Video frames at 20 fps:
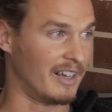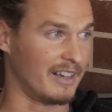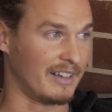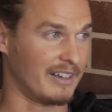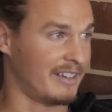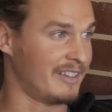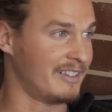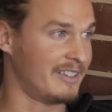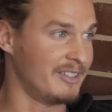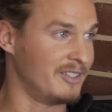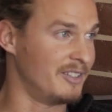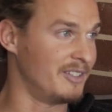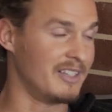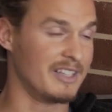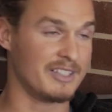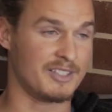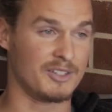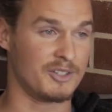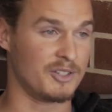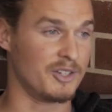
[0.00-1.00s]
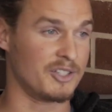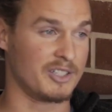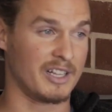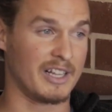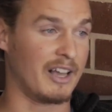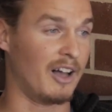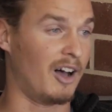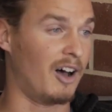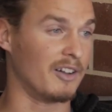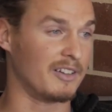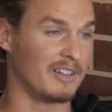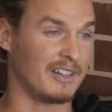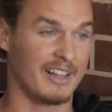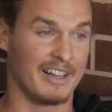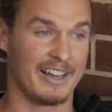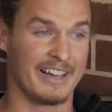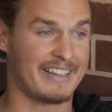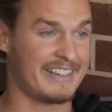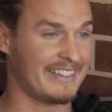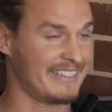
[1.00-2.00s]
Like, this is usually hot,
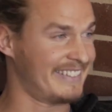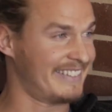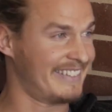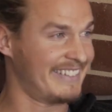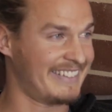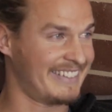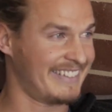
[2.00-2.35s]
like...